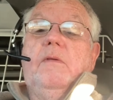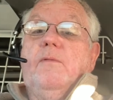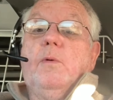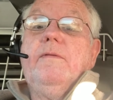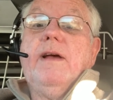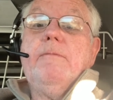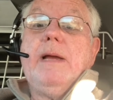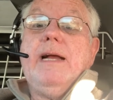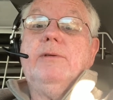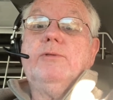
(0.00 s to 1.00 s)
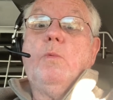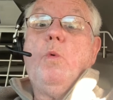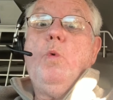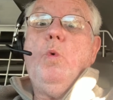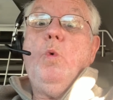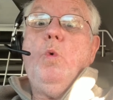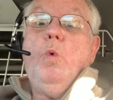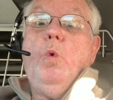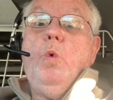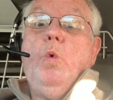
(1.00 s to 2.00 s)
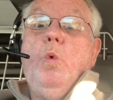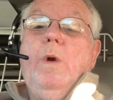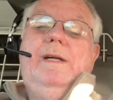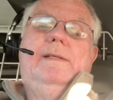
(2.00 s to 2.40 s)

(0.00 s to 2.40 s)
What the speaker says: 45 pounds. Woo-hoo!